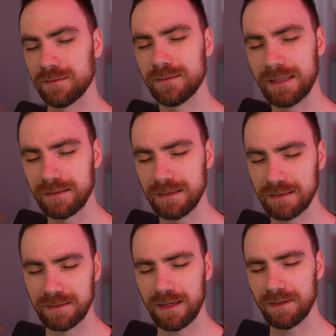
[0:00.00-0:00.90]
like the
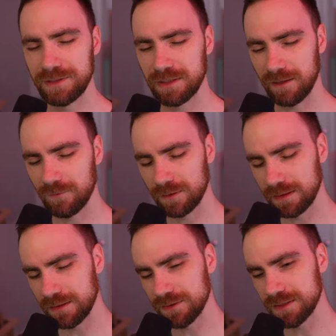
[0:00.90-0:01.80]
entire software
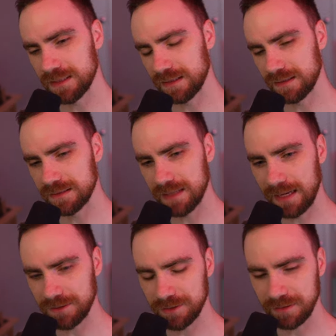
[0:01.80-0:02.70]
that you're seeing is
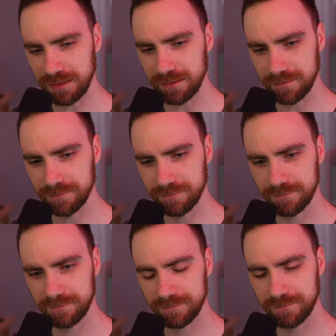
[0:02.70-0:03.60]
actually
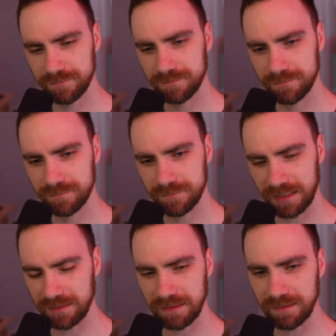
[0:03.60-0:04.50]

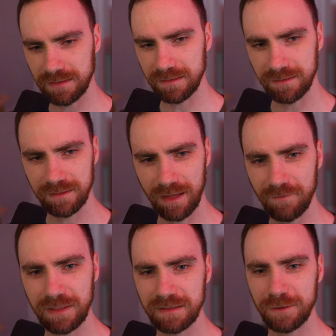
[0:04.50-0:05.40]
like the
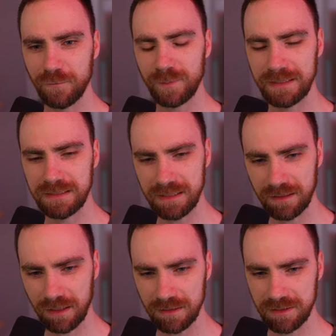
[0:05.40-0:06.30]
everything that you've been
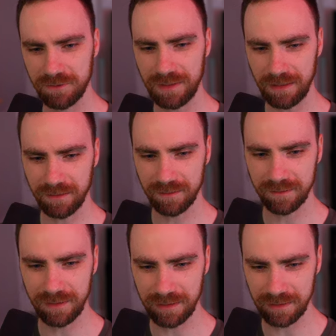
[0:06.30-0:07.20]
seeing on
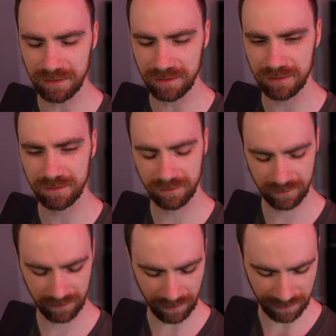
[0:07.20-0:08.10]
screen is
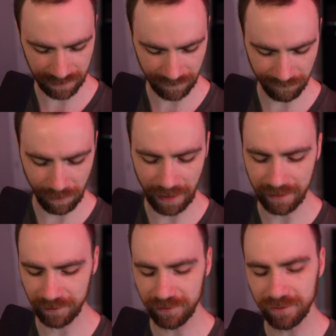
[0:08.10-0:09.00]

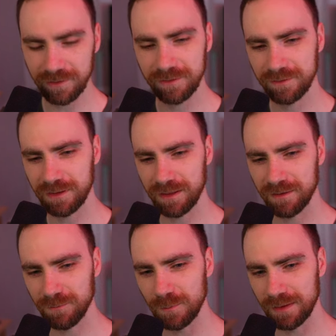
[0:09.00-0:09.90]
compiled
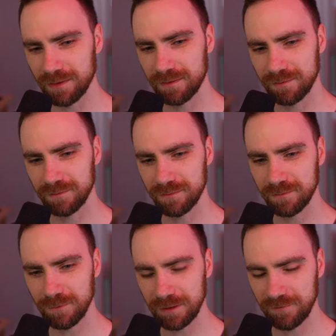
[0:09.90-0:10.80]
with
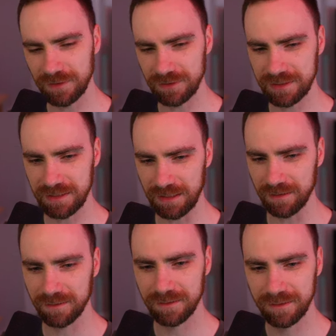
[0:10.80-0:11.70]
Fil-C.
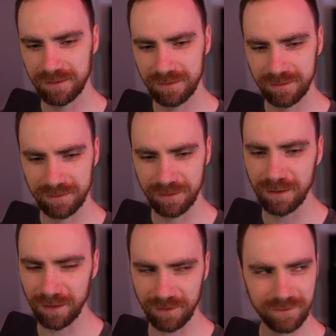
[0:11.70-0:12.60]

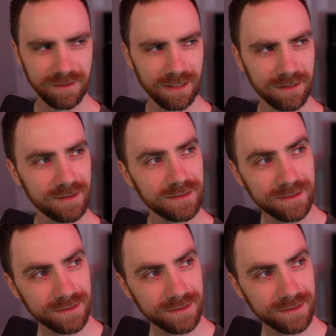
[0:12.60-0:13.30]
Like